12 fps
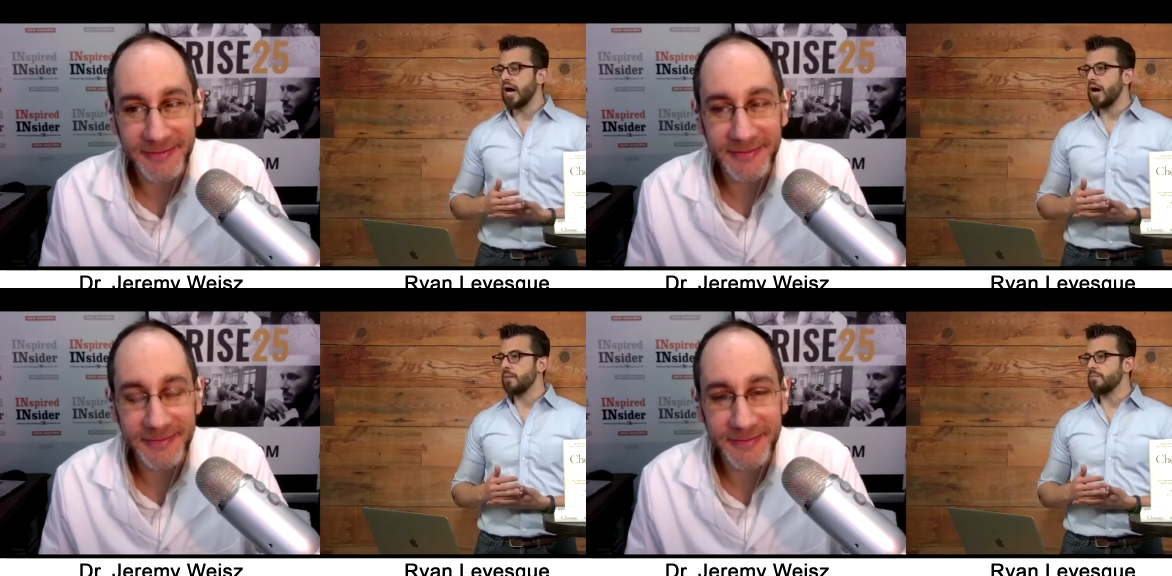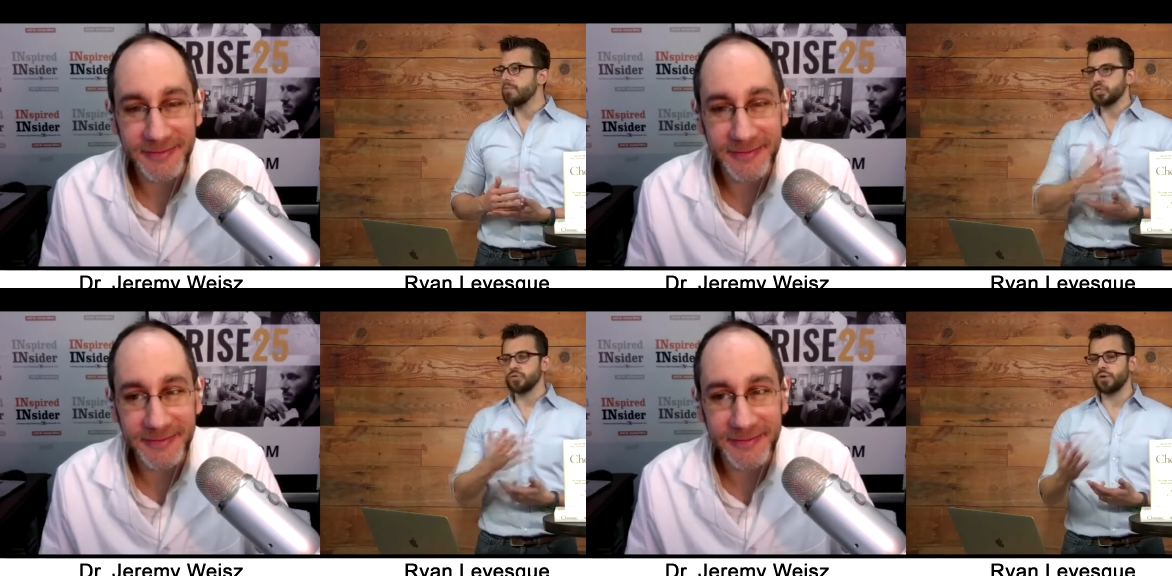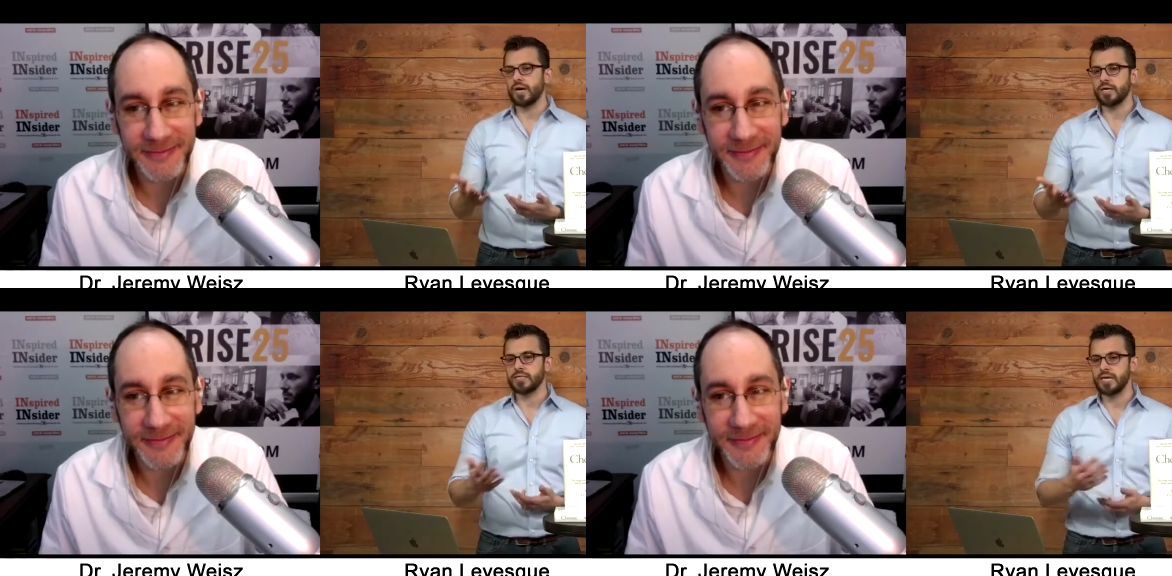Speaker 1: There's a
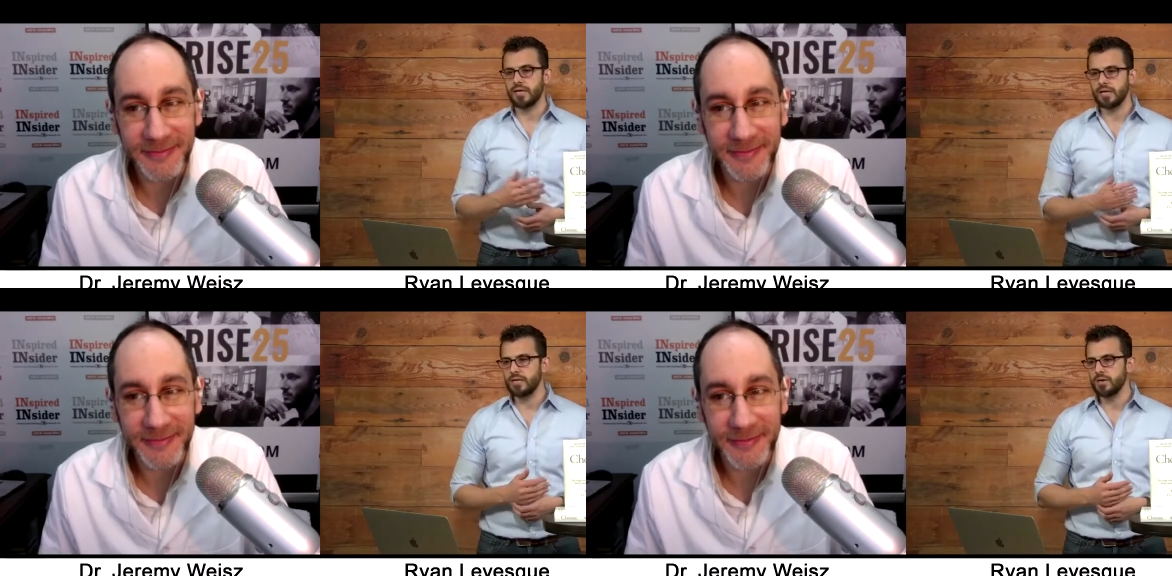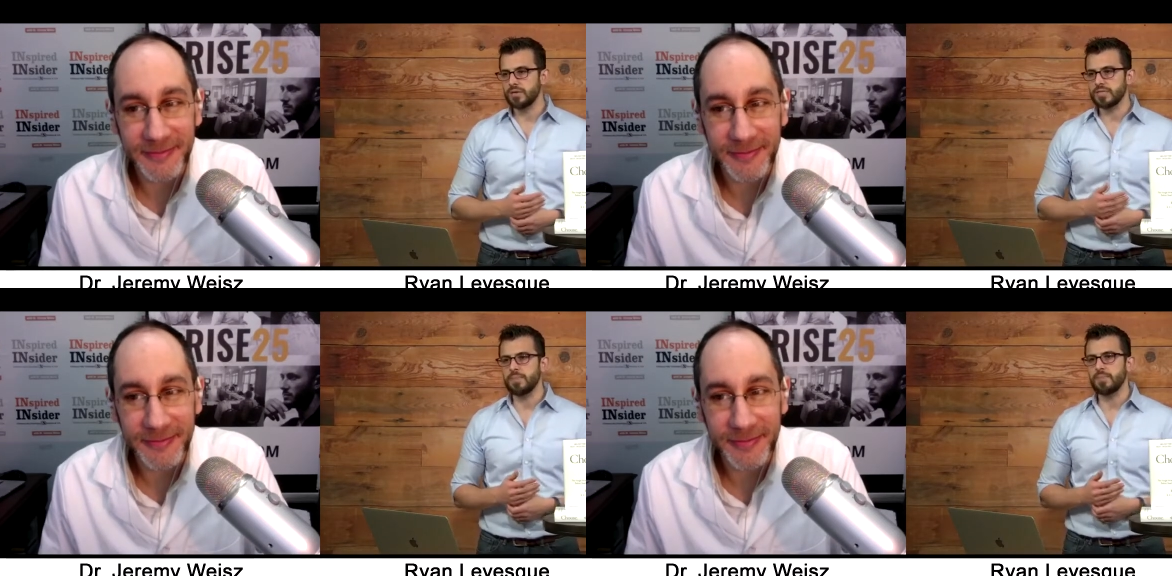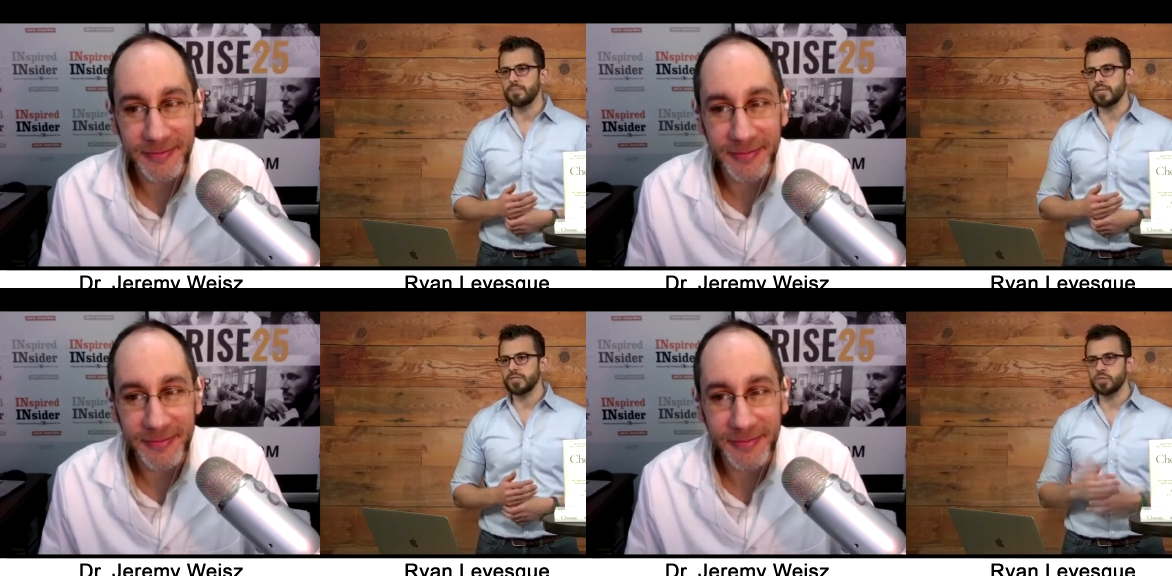story I tell in,
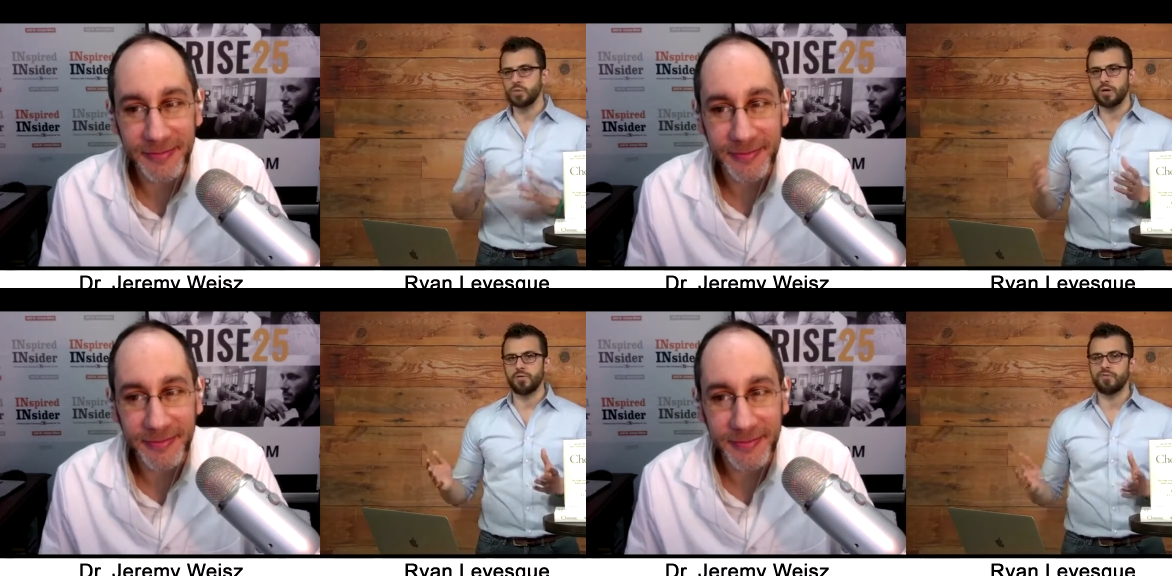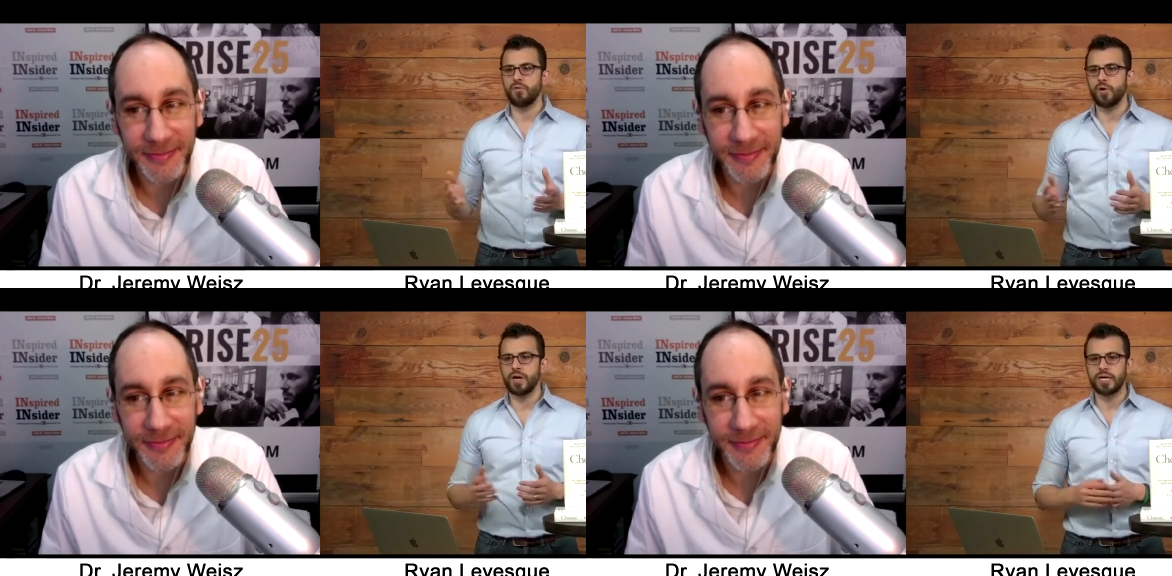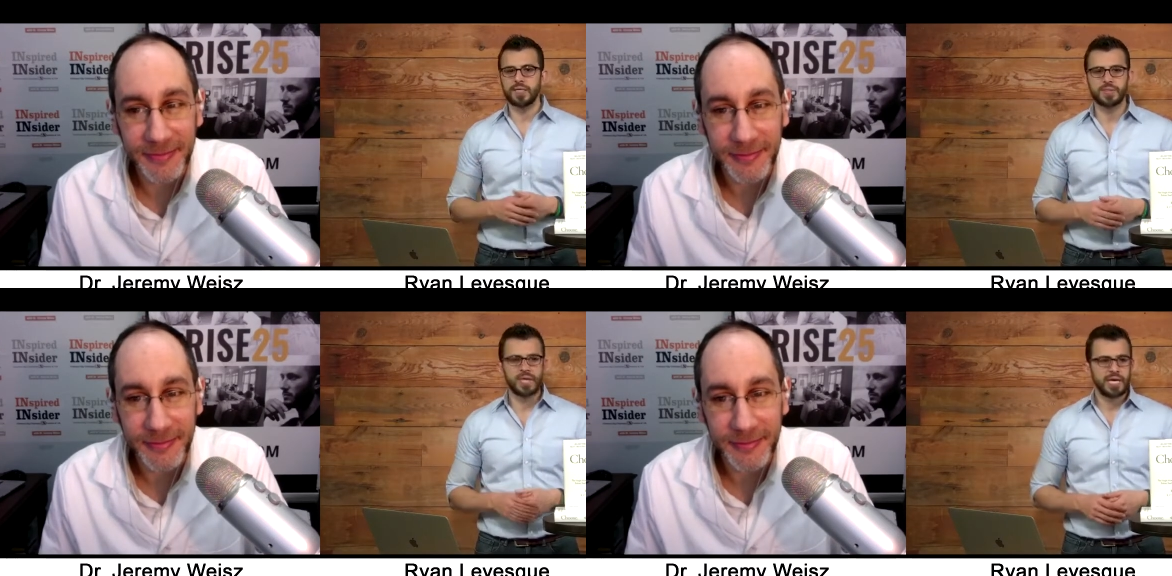type of business you want to
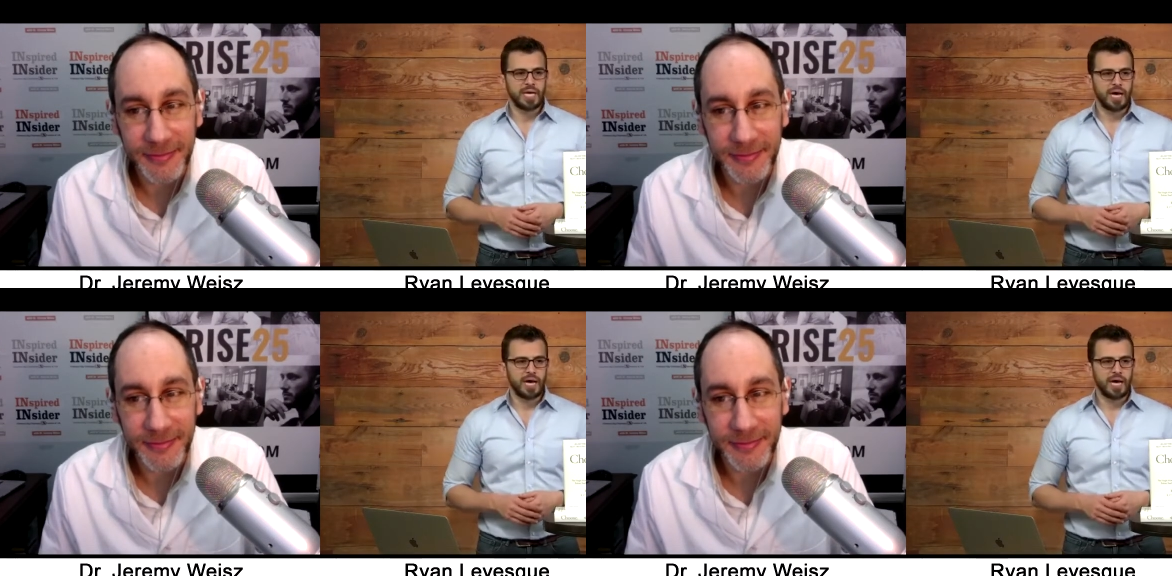avoid is,